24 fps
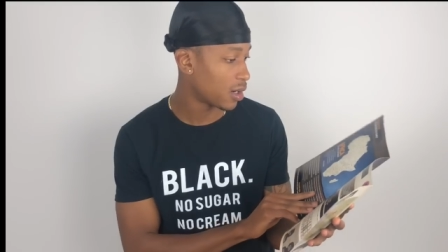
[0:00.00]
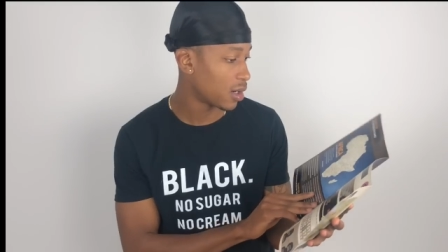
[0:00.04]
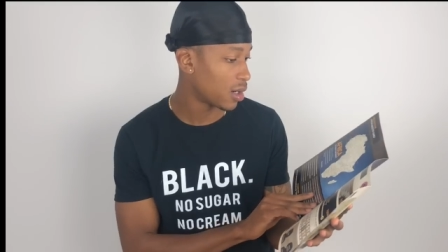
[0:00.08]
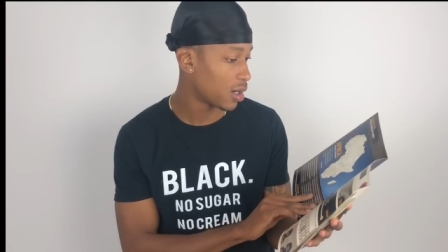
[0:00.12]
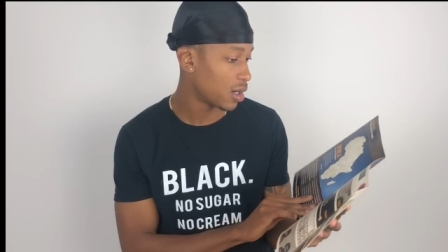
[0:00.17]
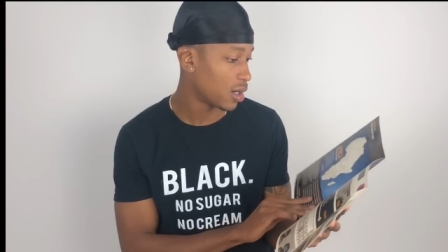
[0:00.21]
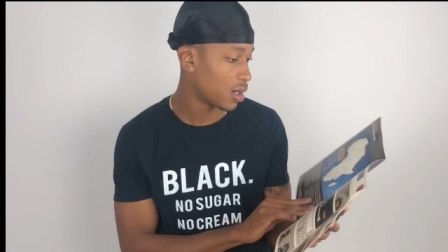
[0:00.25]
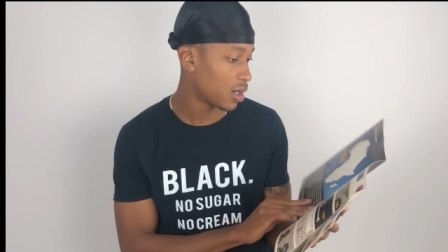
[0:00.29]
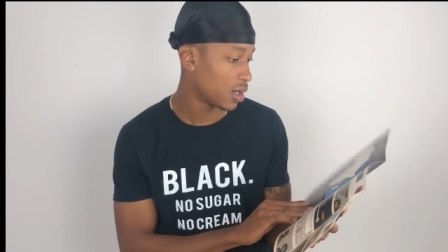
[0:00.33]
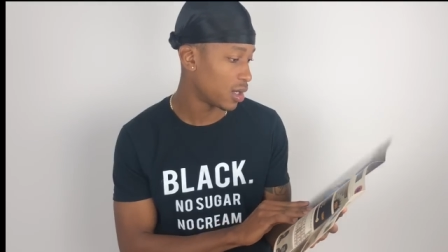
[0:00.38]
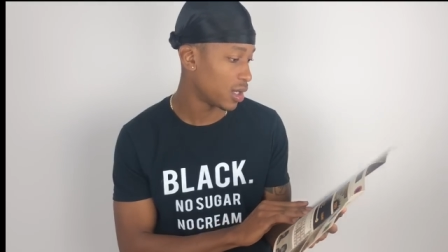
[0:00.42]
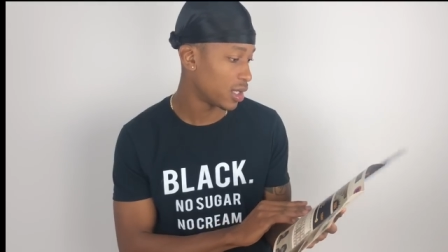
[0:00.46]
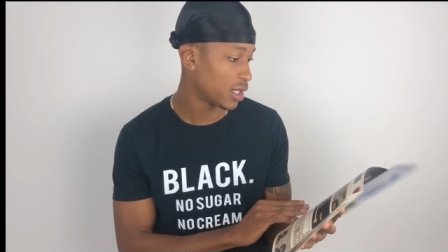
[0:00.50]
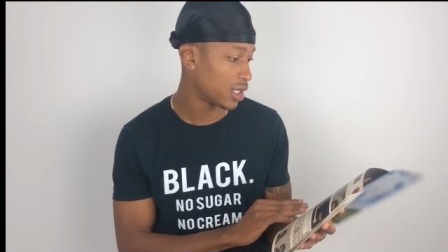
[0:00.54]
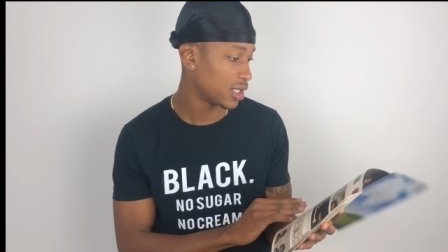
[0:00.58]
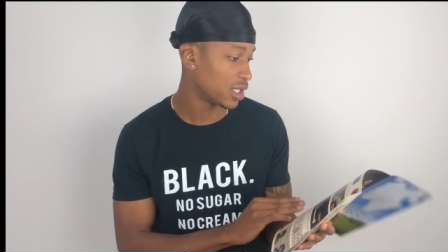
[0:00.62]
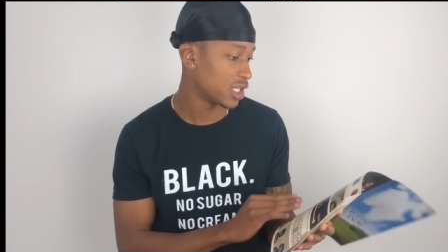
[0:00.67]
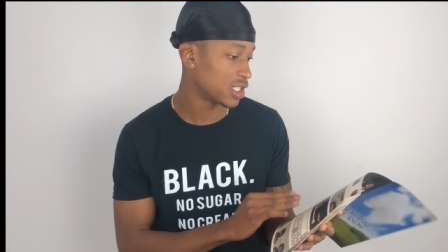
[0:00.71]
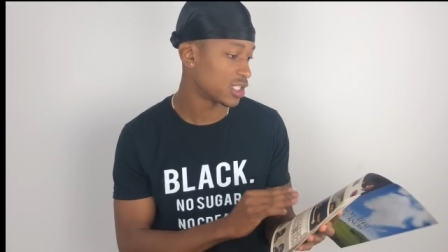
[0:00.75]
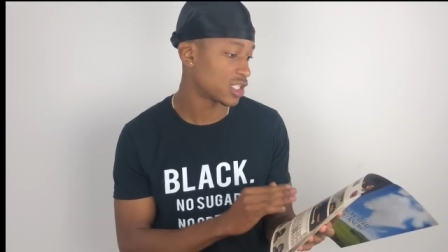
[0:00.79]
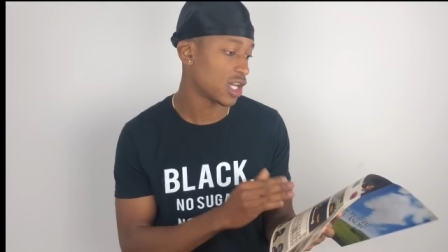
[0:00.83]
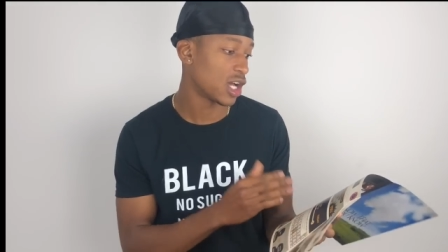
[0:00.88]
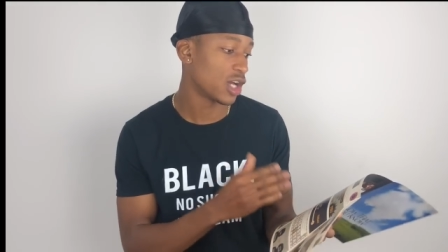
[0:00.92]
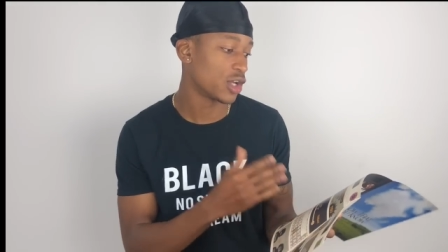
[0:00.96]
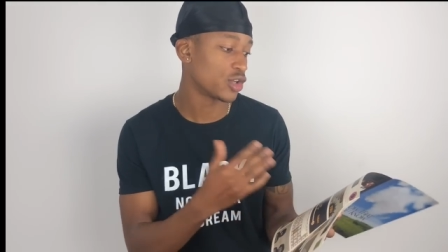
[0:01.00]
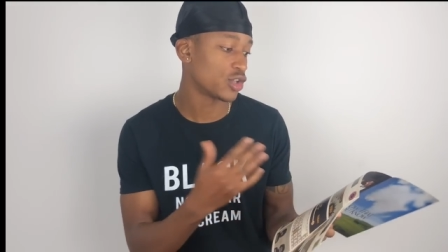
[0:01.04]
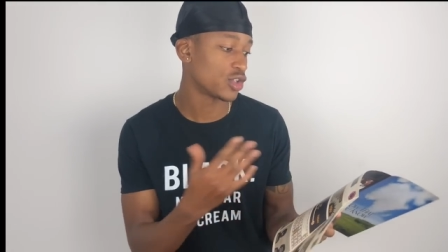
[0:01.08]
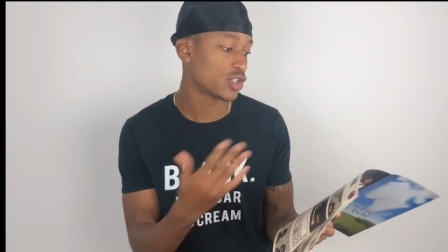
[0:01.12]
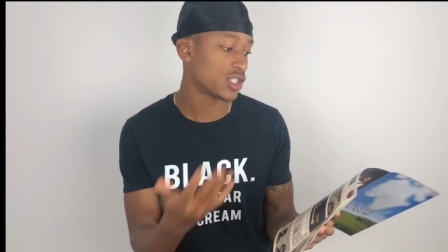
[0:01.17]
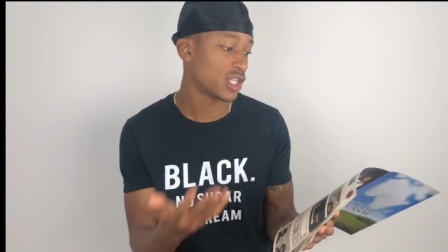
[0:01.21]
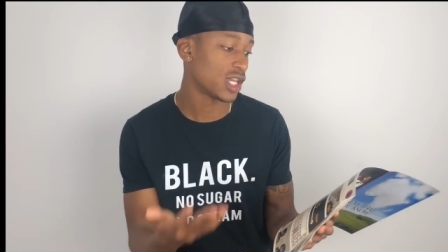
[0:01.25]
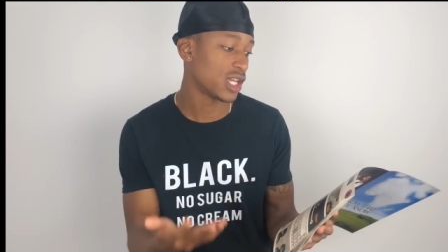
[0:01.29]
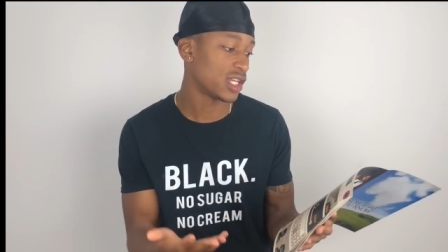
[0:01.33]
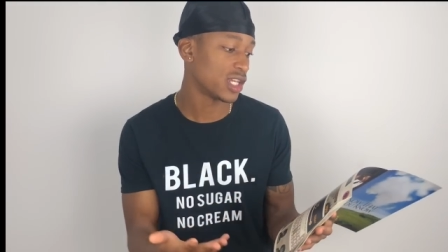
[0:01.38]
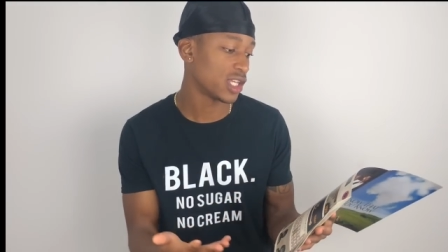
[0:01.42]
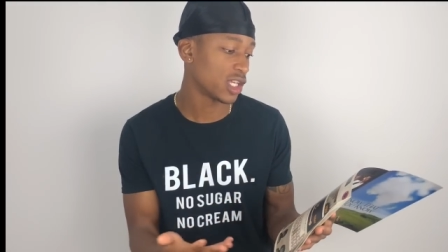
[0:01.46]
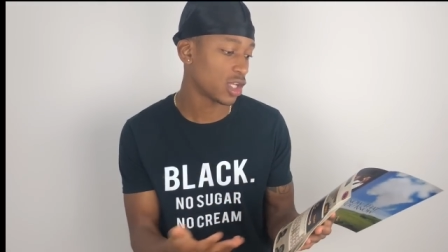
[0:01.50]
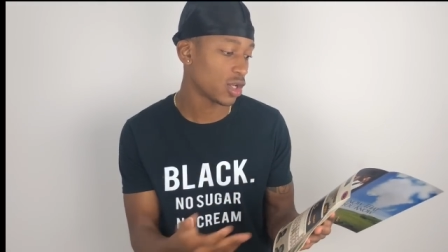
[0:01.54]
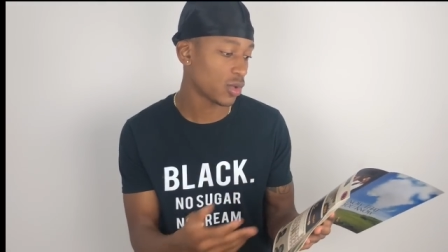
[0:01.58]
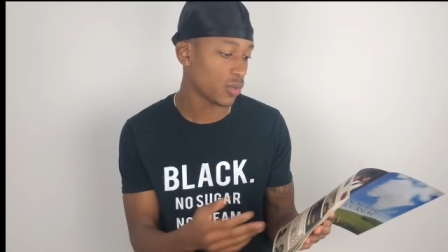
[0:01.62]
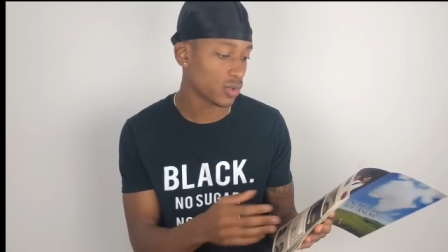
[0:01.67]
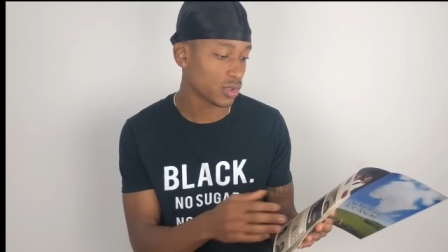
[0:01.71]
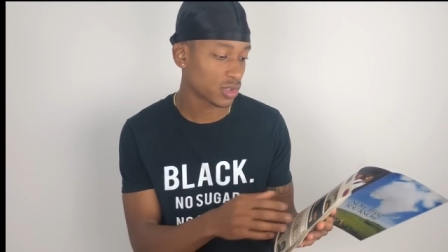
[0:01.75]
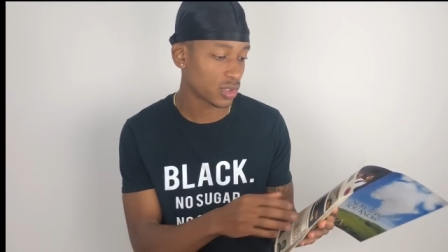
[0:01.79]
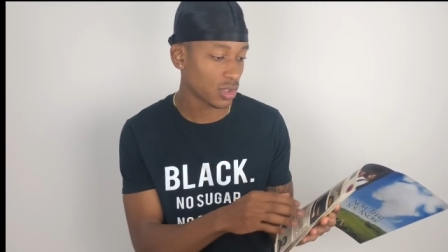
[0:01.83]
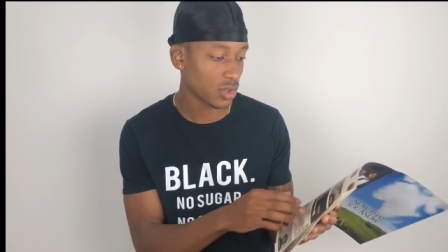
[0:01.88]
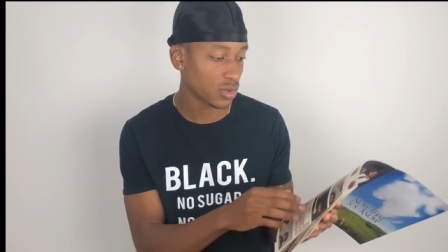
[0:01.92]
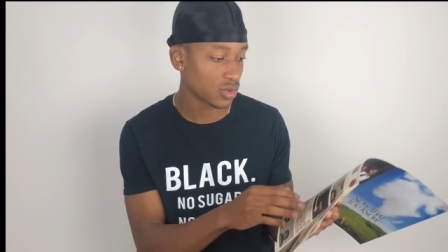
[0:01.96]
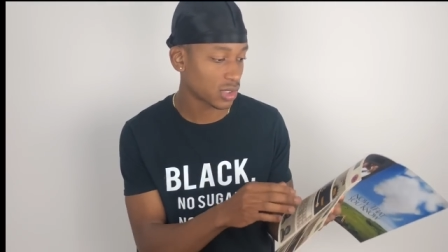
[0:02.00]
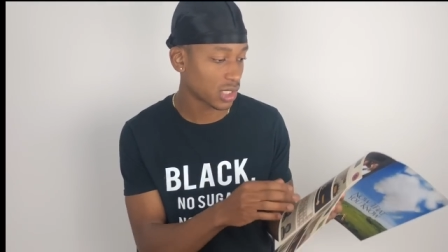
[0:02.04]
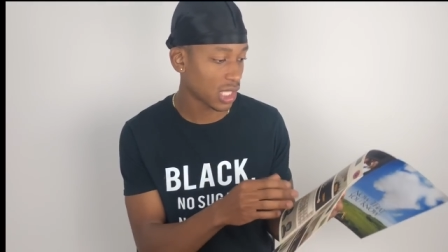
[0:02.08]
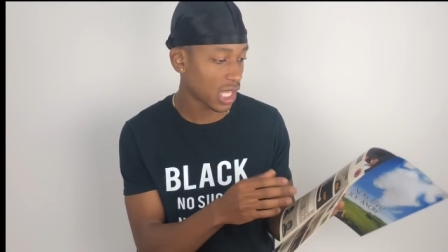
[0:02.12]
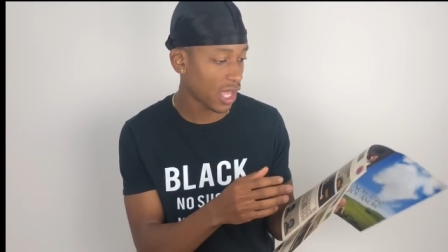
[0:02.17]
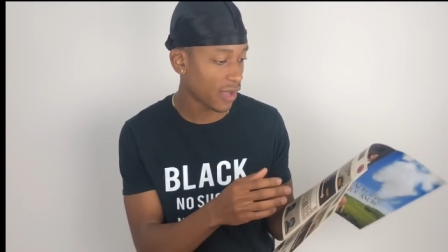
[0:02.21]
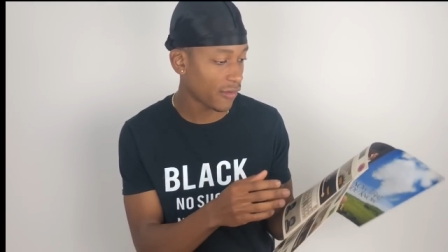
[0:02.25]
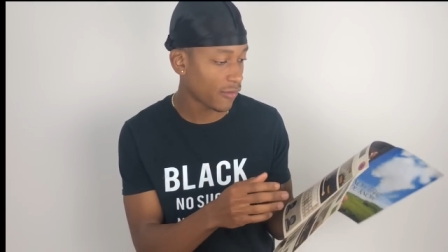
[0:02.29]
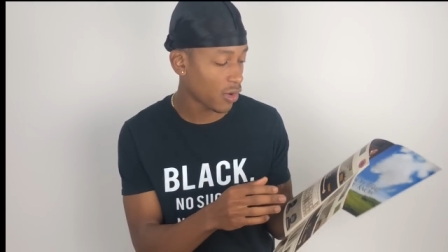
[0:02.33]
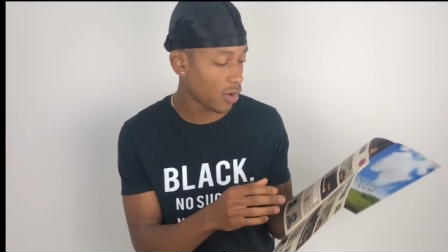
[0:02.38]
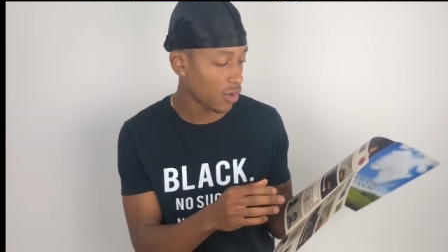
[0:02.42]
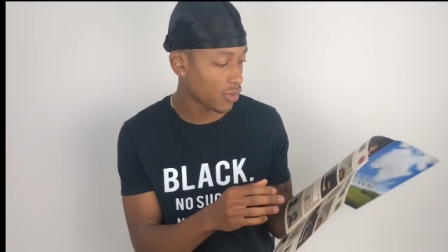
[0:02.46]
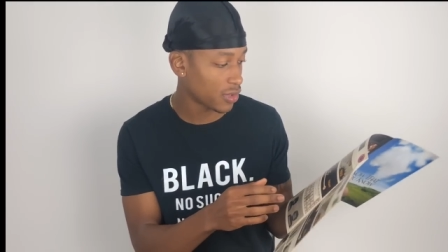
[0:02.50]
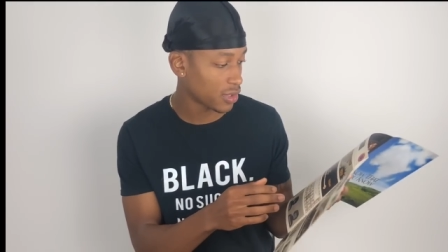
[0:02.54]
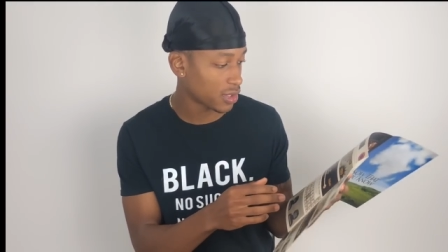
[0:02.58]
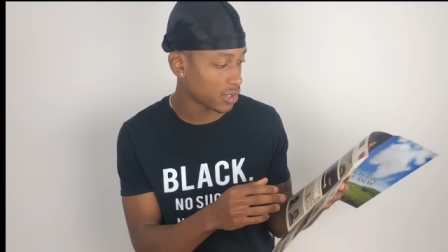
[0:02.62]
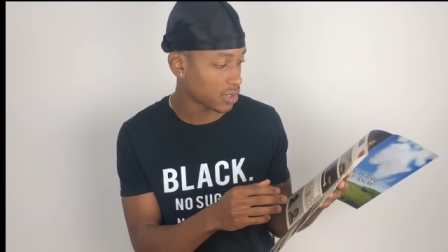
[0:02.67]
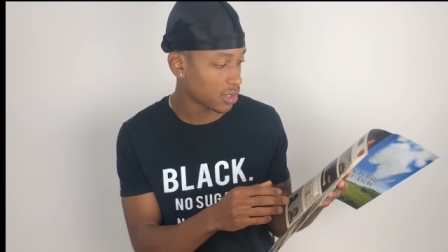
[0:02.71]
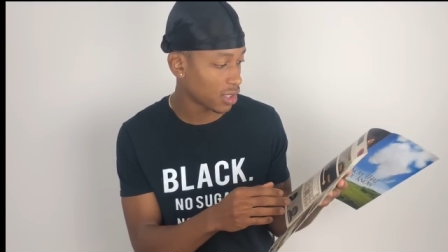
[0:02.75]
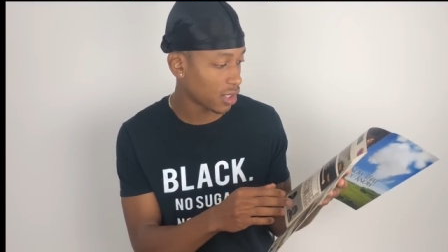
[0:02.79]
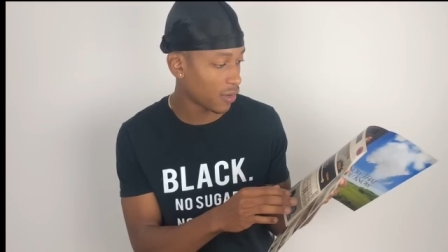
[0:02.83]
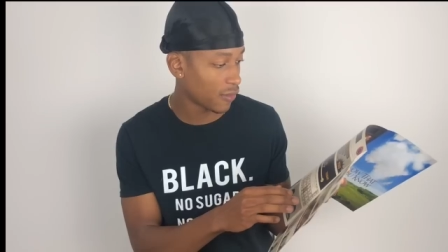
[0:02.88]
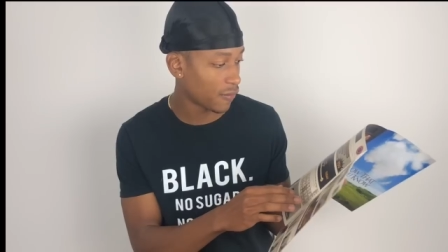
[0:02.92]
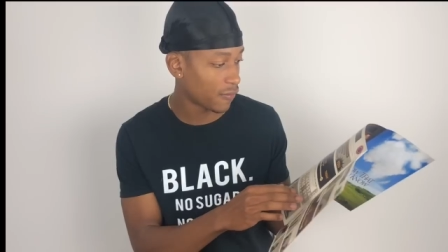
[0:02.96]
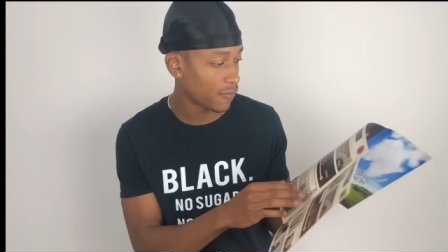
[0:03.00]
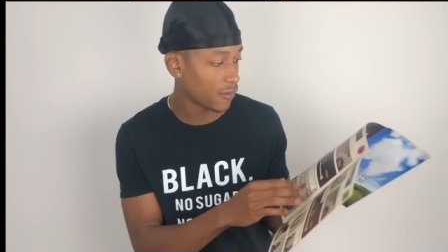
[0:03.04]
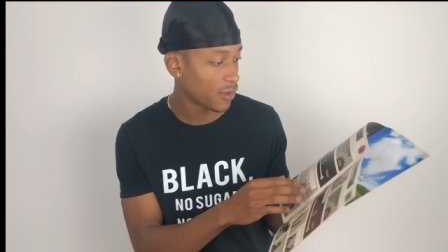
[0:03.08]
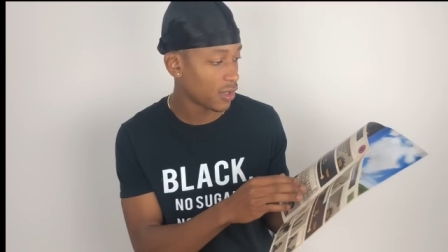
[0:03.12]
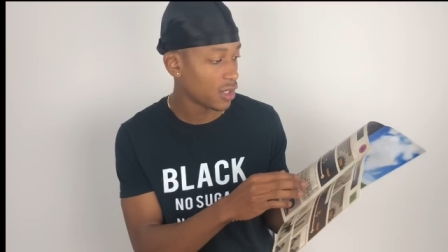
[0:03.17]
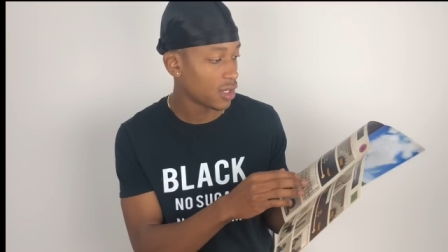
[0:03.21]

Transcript: Uh, it's understanding your results. They have all this stuff.